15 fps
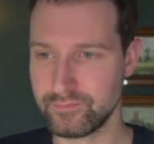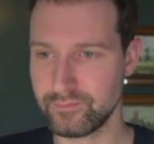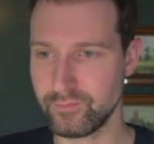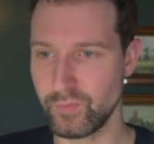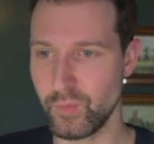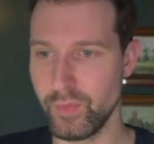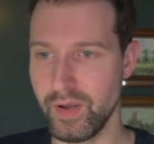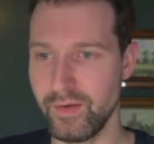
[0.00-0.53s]

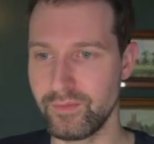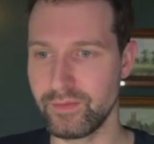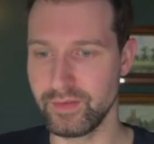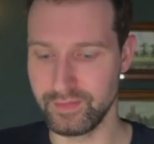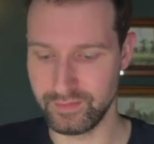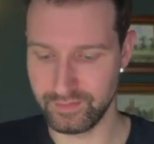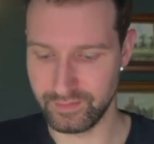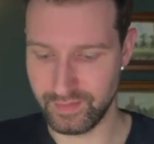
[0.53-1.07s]
We might have to
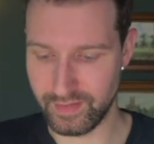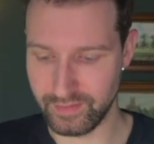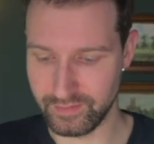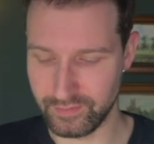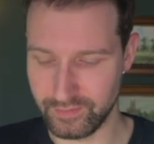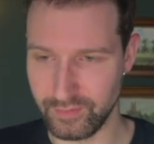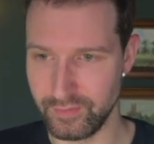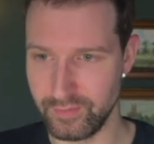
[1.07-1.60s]
tell it
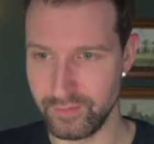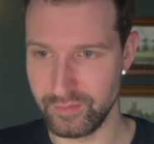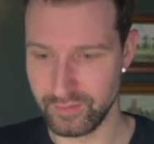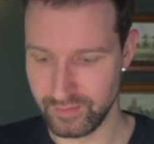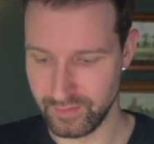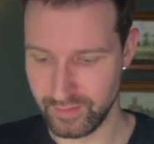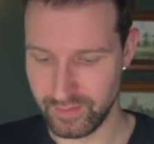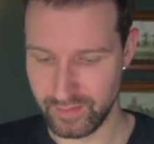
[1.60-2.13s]
to
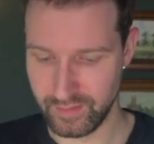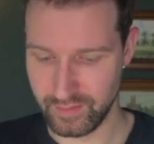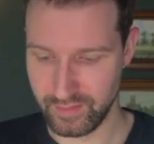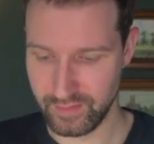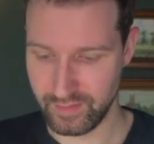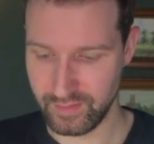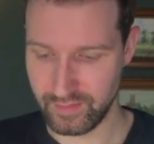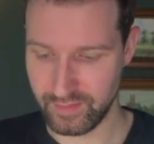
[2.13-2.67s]

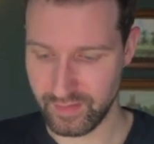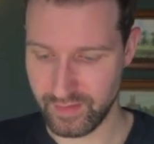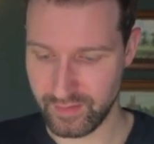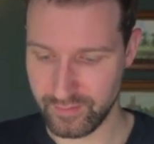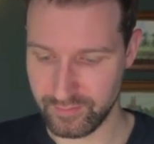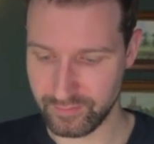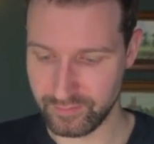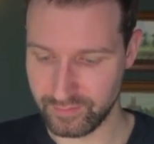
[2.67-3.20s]
now
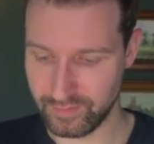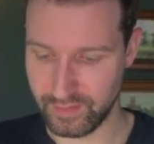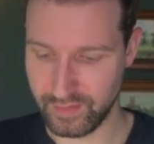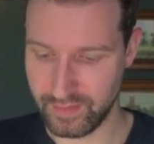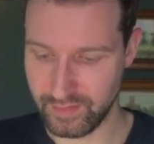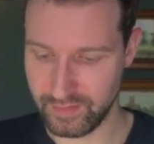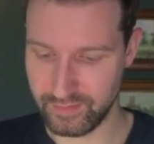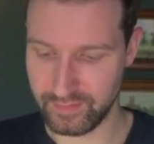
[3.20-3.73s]

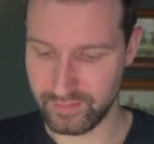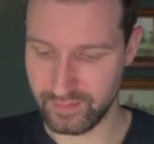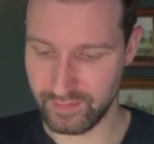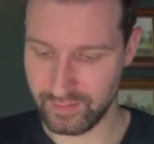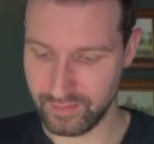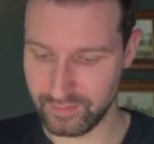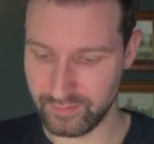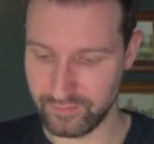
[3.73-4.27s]
send
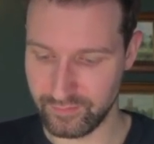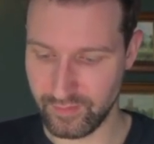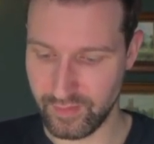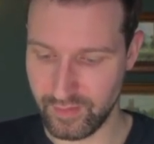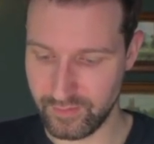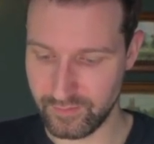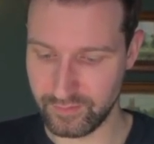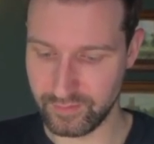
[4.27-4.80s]
this
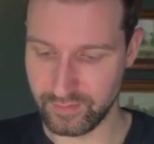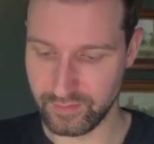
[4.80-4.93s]
draft to